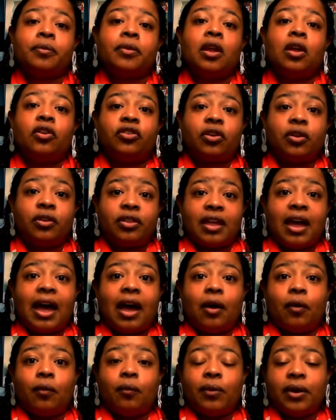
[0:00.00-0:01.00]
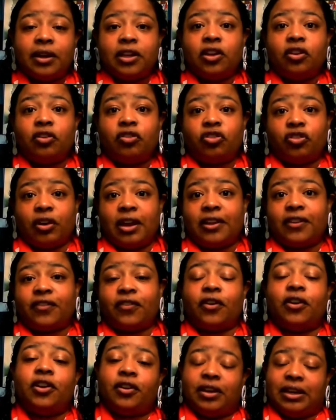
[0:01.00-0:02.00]
so that when you transfer,
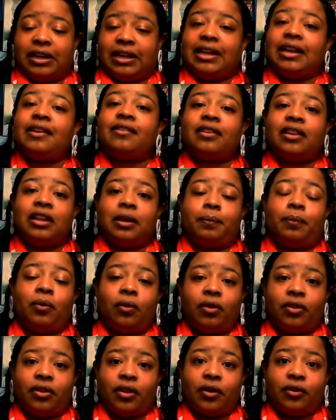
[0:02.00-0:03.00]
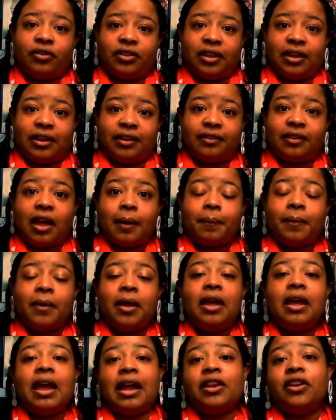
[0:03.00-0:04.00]
you can easily pull those things up
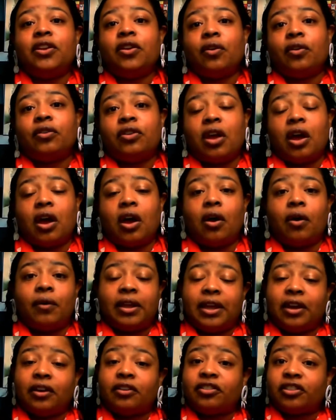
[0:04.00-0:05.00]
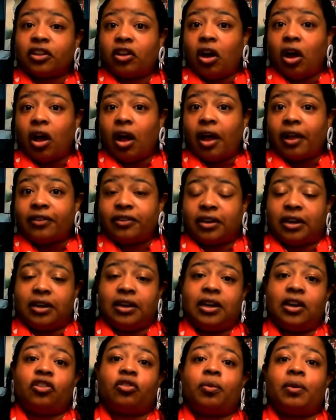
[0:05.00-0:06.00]
and you'll know, here's the cost and
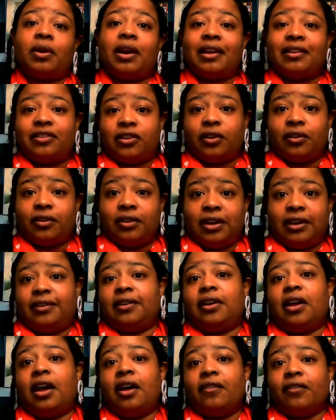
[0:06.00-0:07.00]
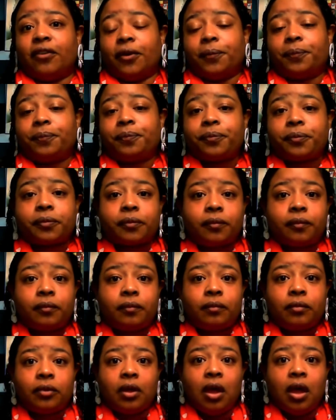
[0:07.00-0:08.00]
here's what I still need to cover.
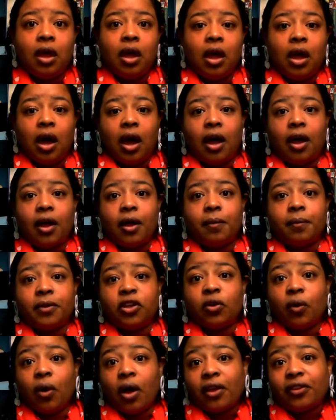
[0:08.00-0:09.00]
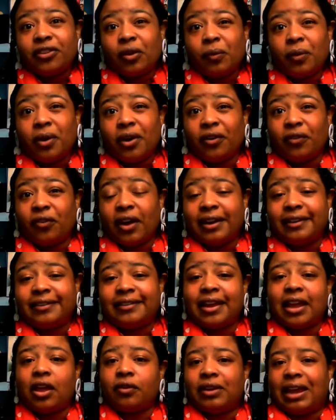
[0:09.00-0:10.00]
You also want to write
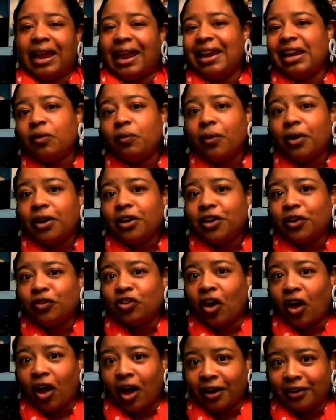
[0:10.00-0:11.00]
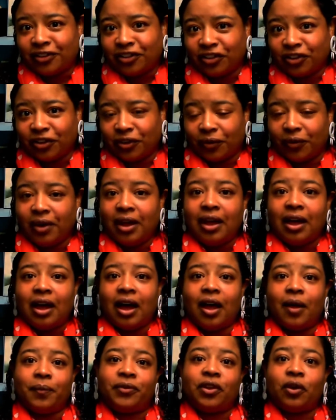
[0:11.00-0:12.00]
down anyone you talk to,
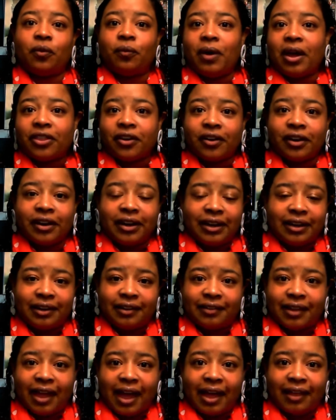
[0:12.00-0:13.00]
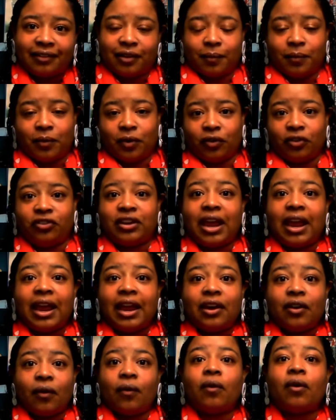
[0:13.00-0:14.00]
so whether it is at Seminole
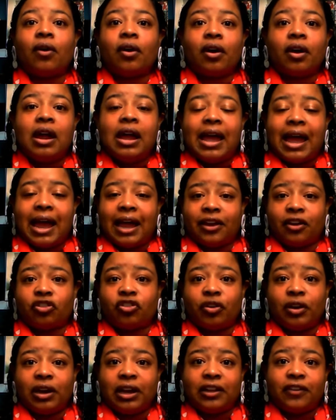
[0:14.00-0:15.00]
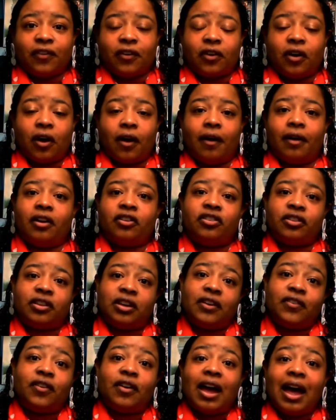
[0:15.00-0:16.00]
State or at your transfer college, so that
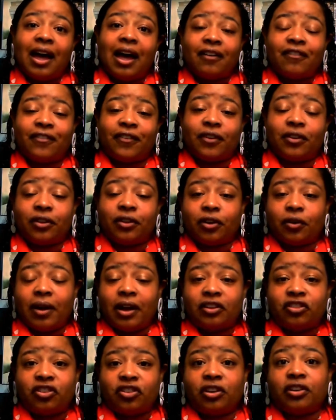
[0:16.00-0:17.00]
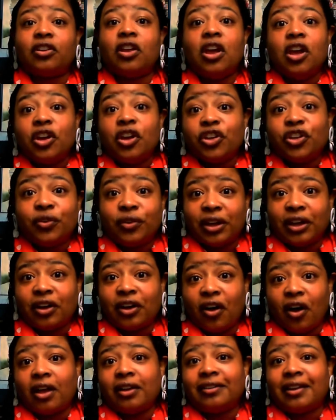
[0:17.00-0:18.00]
if you have further questions, you can
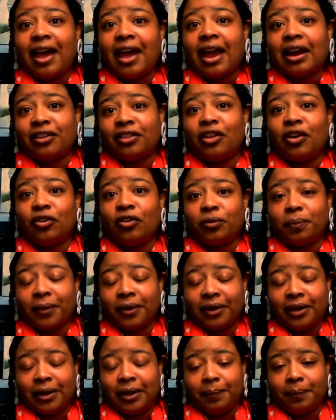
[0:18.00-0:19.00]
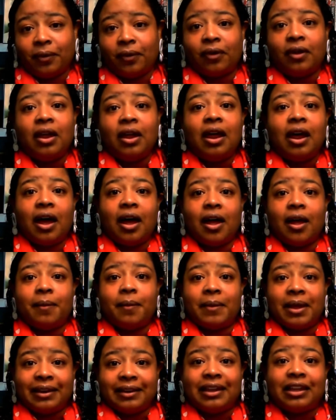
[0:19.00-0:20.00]
contact those people
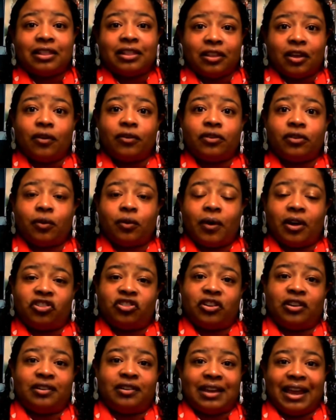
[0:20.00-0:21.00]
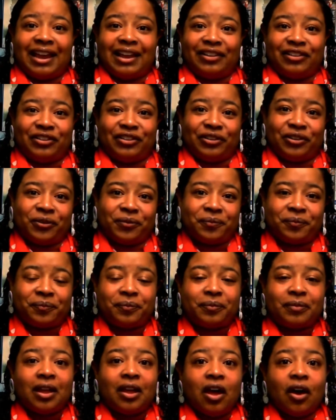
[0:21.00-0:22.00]
and get those questions answered.
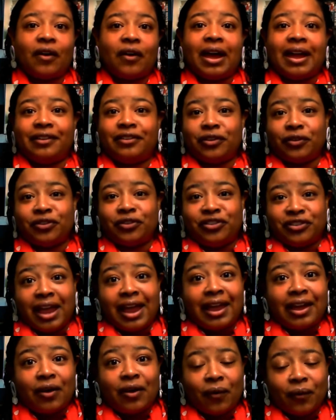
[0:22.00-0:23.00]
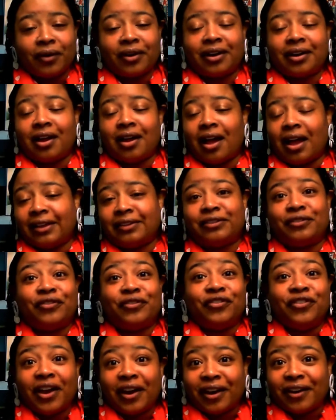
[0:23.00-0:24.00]
Okay, so staying organized,
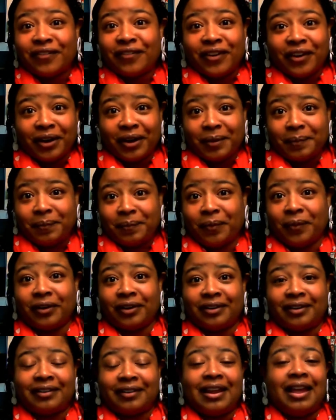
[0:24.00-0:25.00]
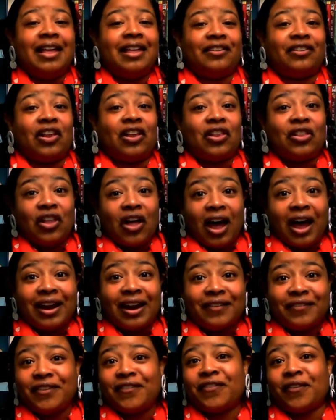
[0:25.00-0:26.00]
very, very important. There's a lot
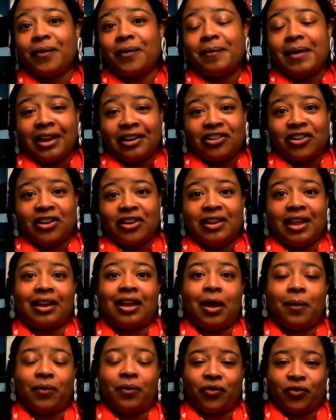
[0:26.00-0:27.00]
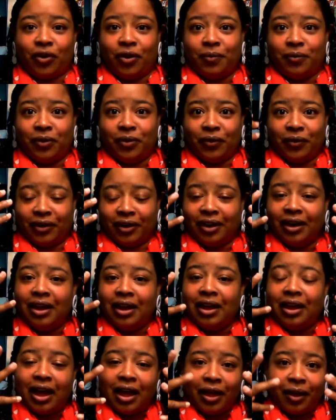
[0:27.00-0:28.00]
of information that comes from your
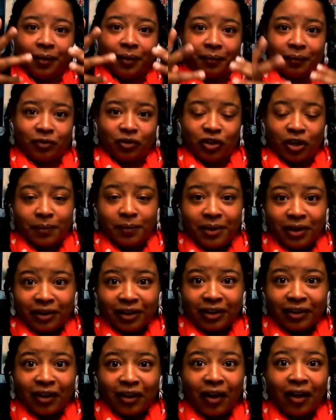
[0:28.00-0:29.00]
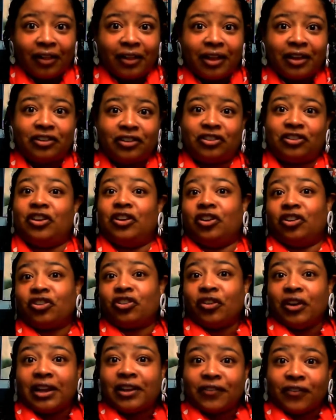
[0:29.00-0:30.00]
community college to your
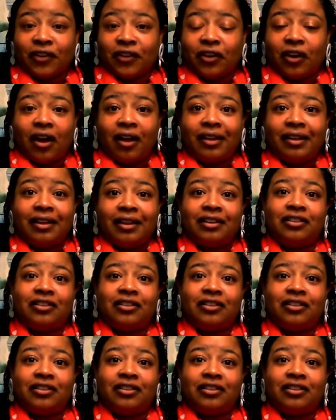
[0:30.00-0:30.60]
transfer college,